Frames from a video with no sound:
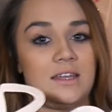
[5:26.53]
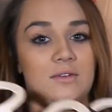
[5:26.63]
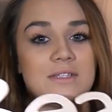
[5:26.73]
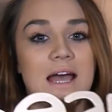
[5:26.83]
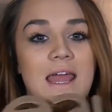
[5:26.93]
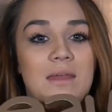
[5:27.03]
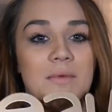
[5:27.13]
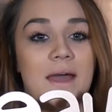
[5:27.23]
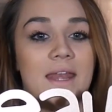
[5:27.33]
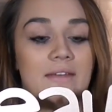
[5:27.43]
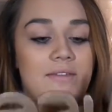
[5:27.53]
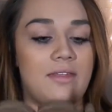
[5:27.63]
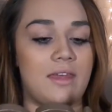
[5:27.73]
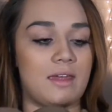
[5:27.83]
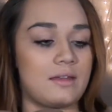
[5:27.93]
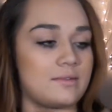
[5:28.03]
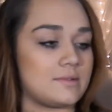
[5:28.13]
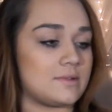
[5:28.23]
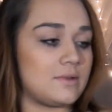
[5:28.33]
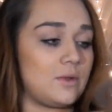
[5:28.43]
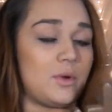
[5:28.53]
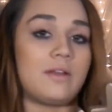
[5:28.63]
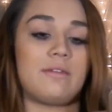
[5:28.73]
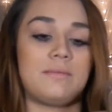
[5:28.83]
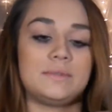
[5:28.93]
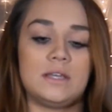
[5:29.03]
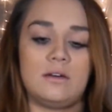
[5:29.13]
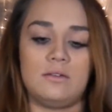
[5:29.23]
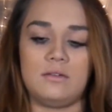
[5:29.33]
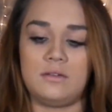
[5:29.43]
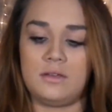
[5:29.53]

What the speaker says: It was hiding behind everything. It's only one of them, so.